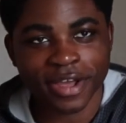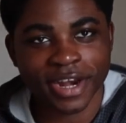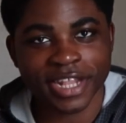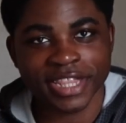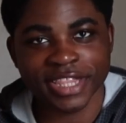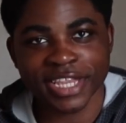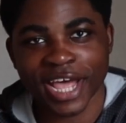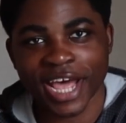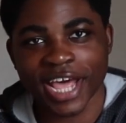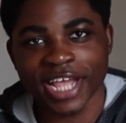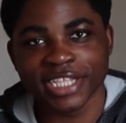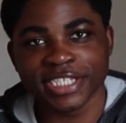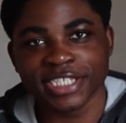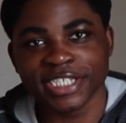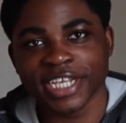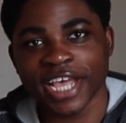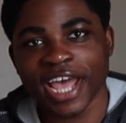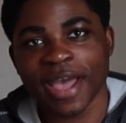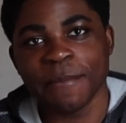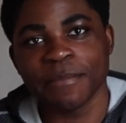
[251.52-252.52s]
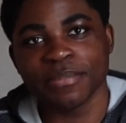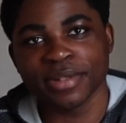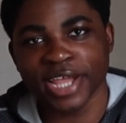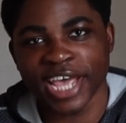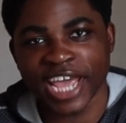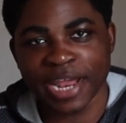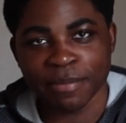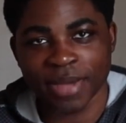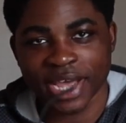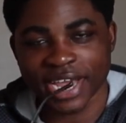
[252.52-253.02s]
gonna lie and say I
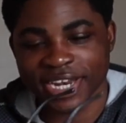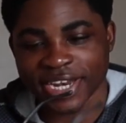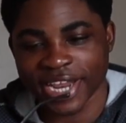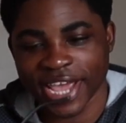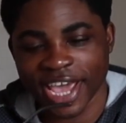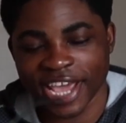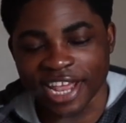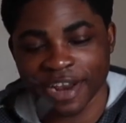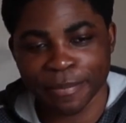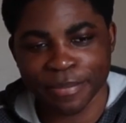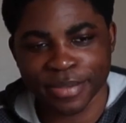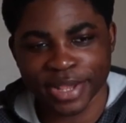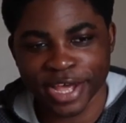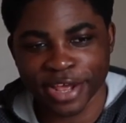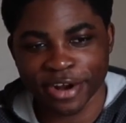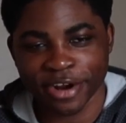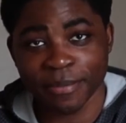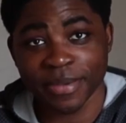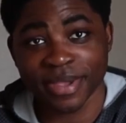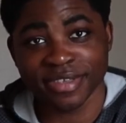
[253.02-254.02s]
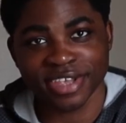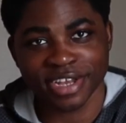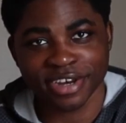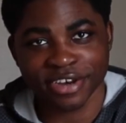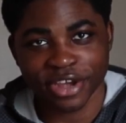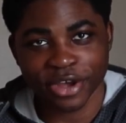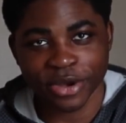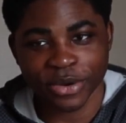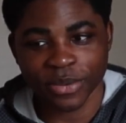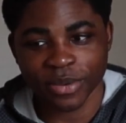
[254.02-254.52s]
plan my day in a planner, because I
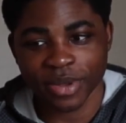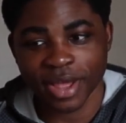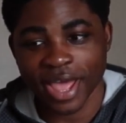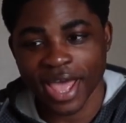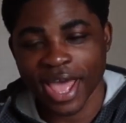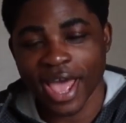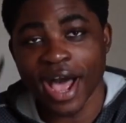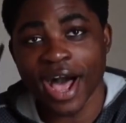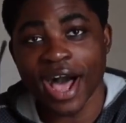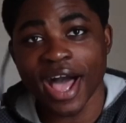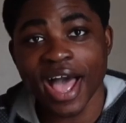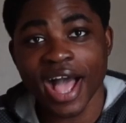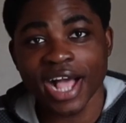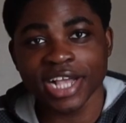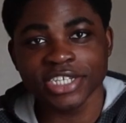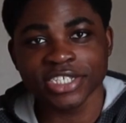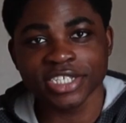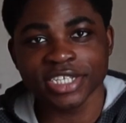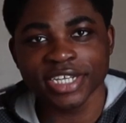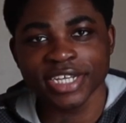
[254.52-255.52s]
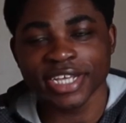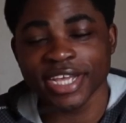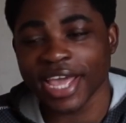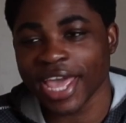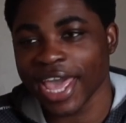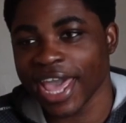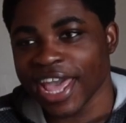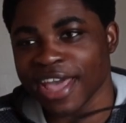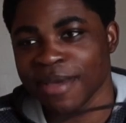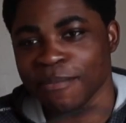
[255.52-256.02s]
don't. I actually
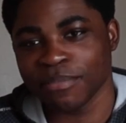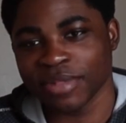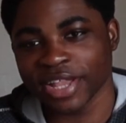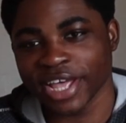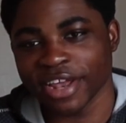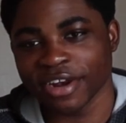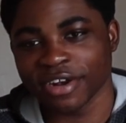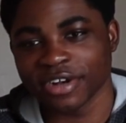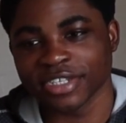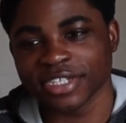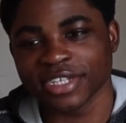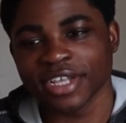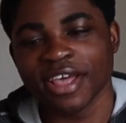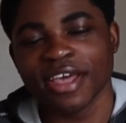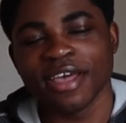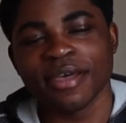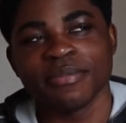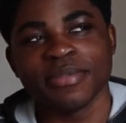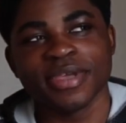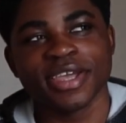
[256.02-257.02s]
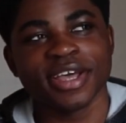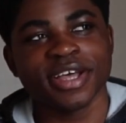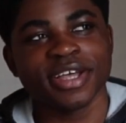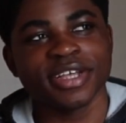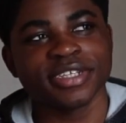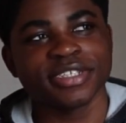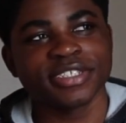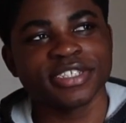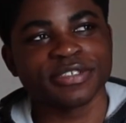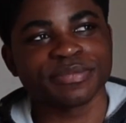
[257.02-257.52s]
hate planners
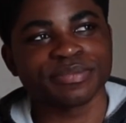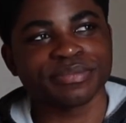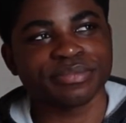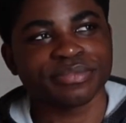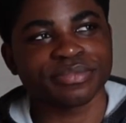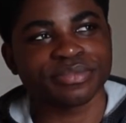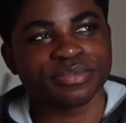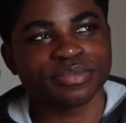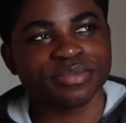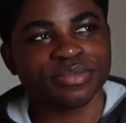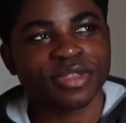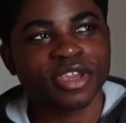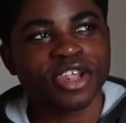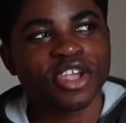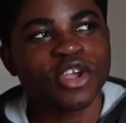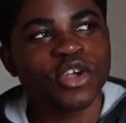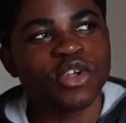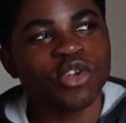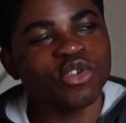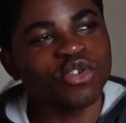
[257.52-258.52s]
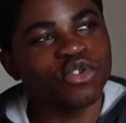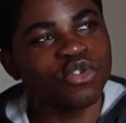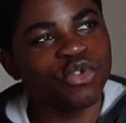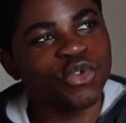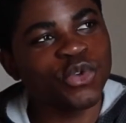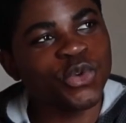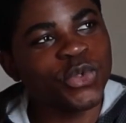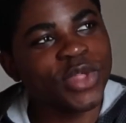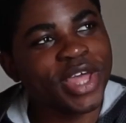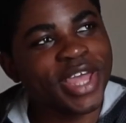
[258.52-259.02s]
because
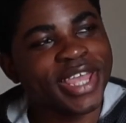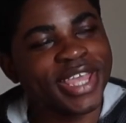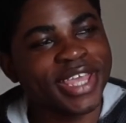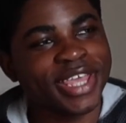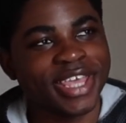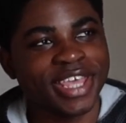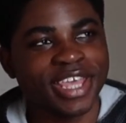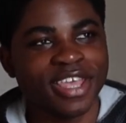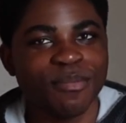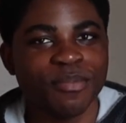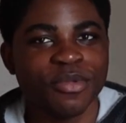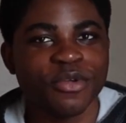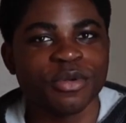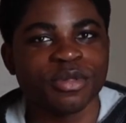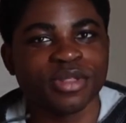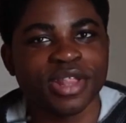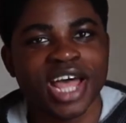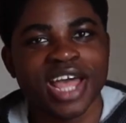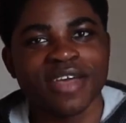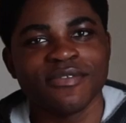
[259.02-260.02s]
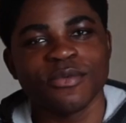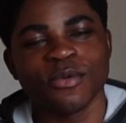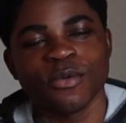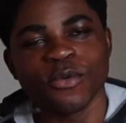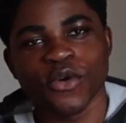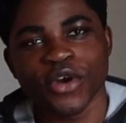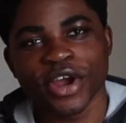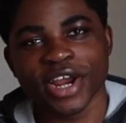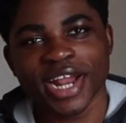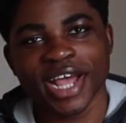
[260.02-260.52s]
do they keep your life
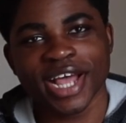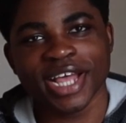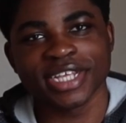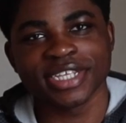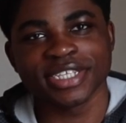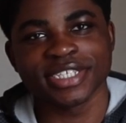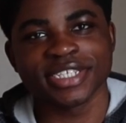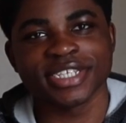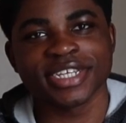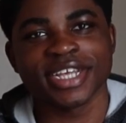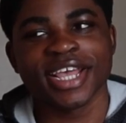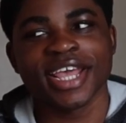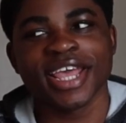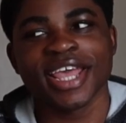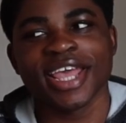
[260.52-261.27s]
organized?